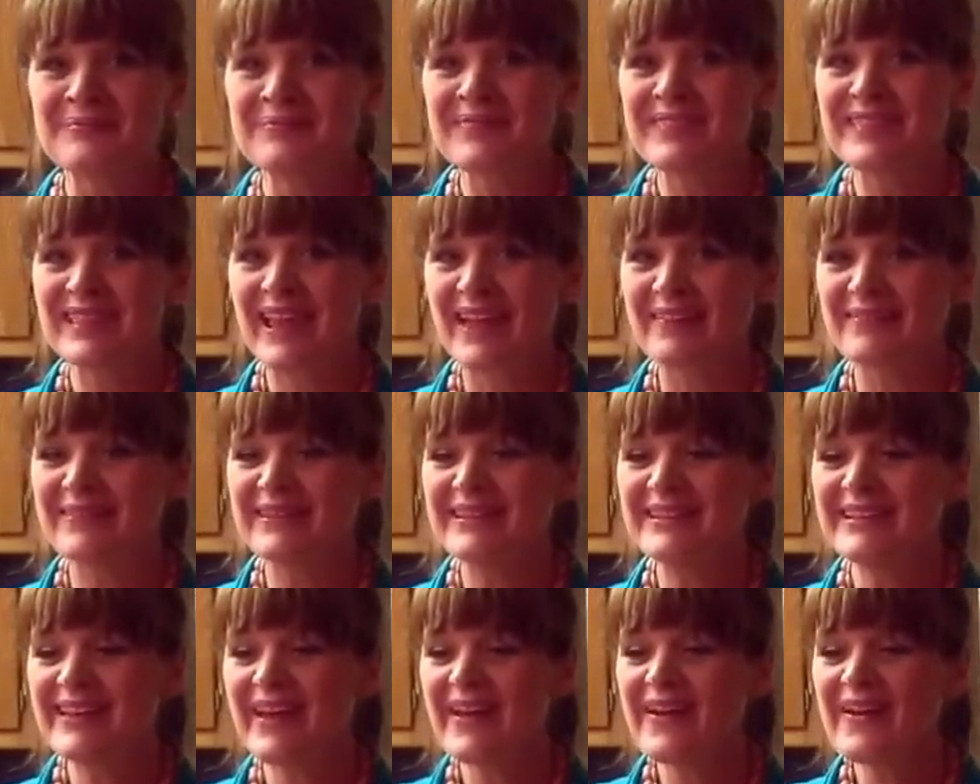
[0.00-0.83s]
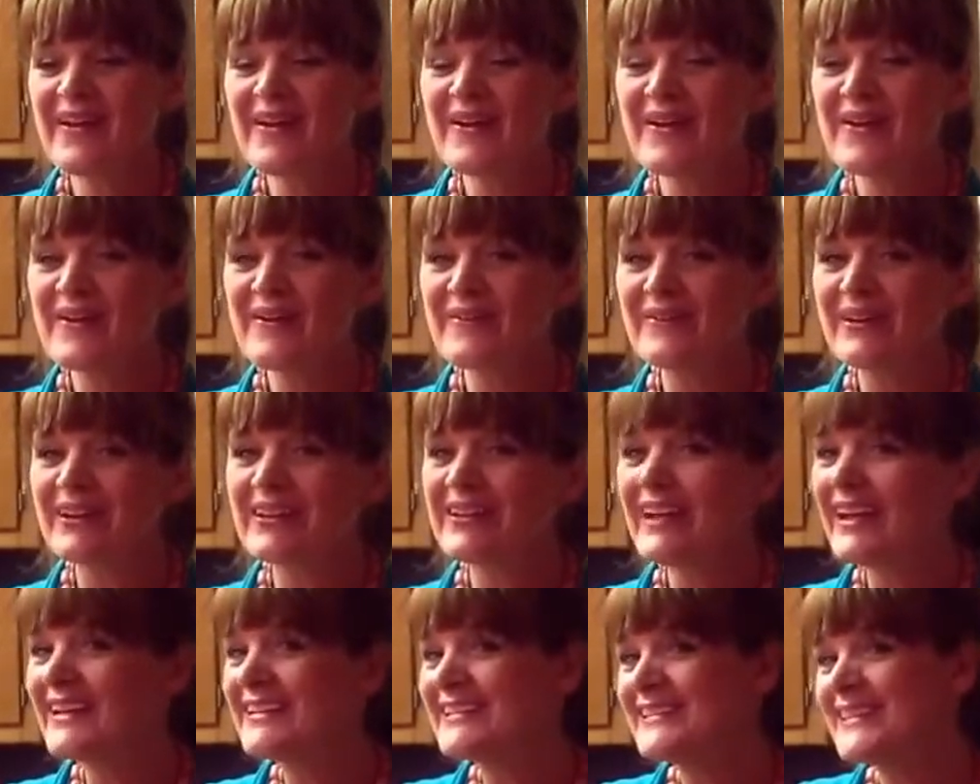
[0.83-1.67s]
let me know what
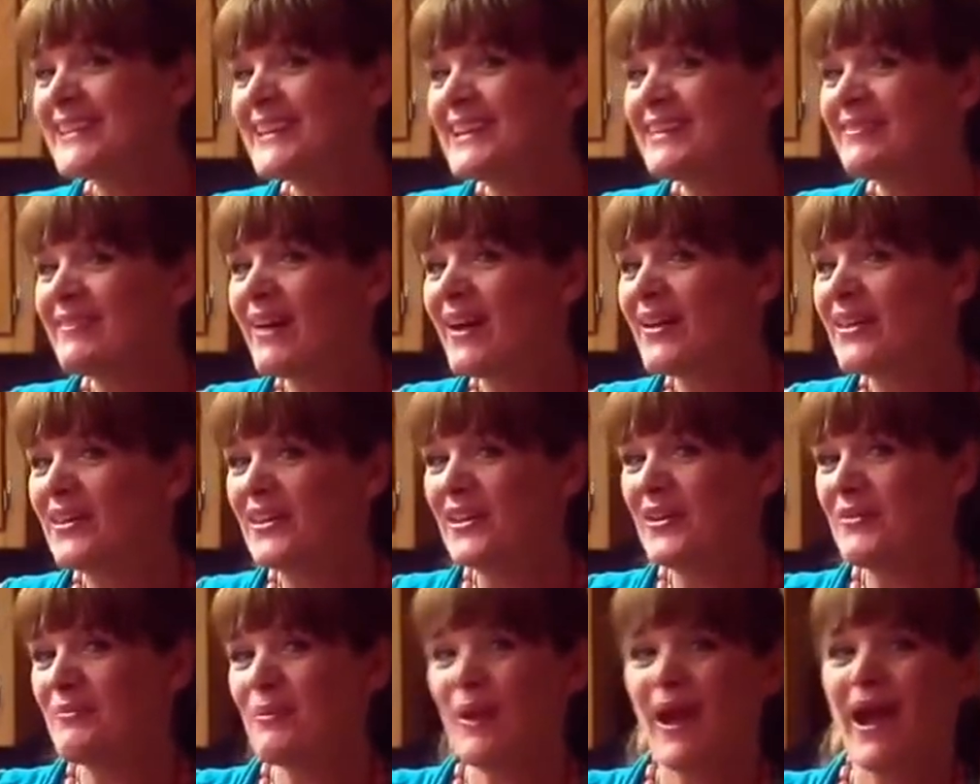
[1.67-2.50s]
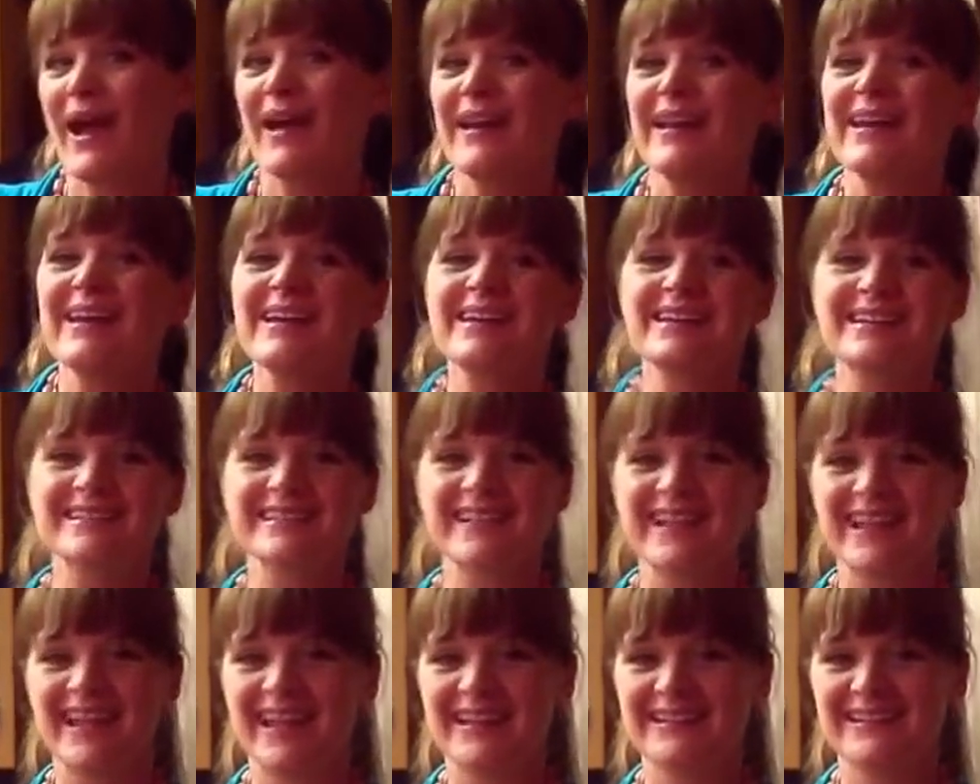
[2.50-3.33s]
you guys think of all the new products,
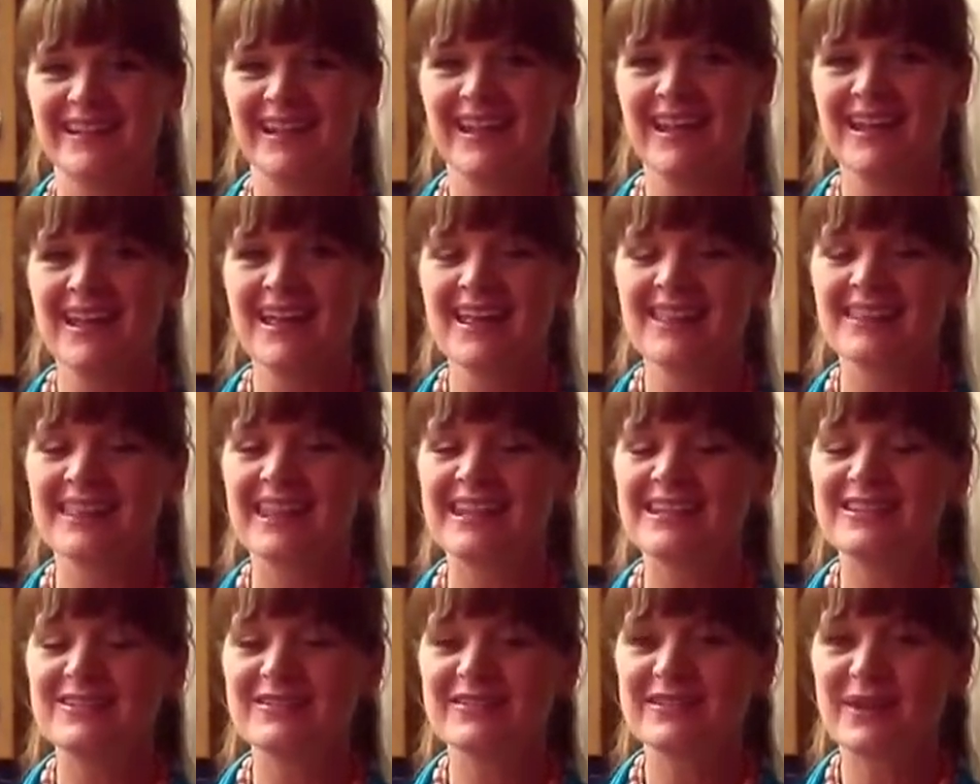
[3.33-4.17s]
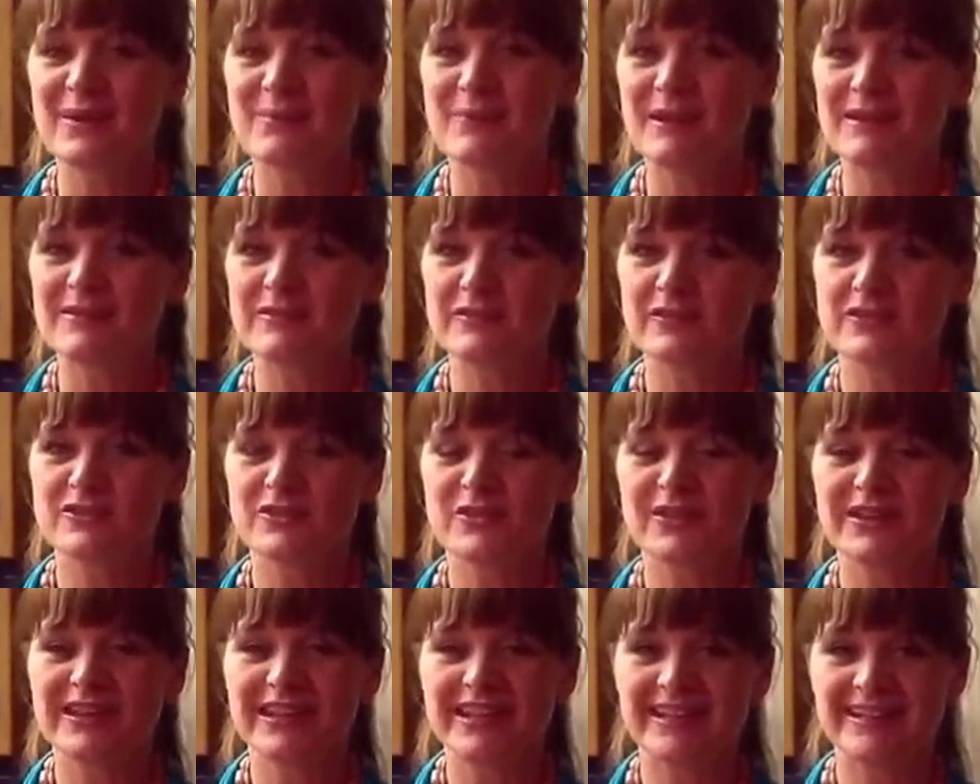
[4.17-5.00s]
and thank you so much for
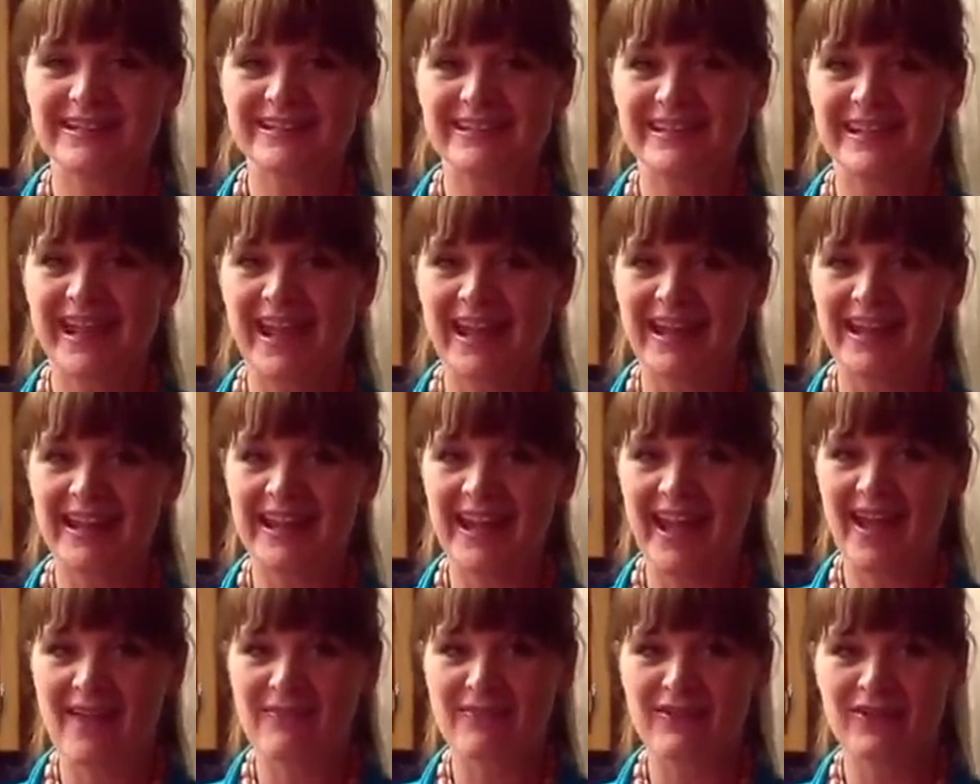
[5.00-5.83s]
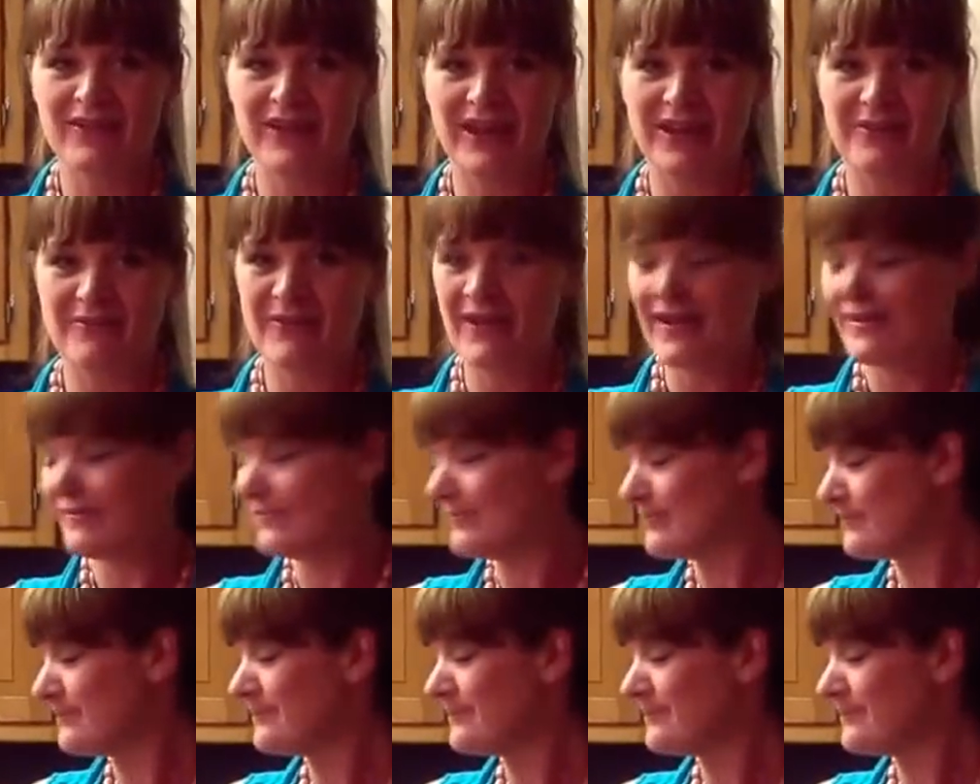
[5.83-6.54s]
joining in tonight. Have a great one.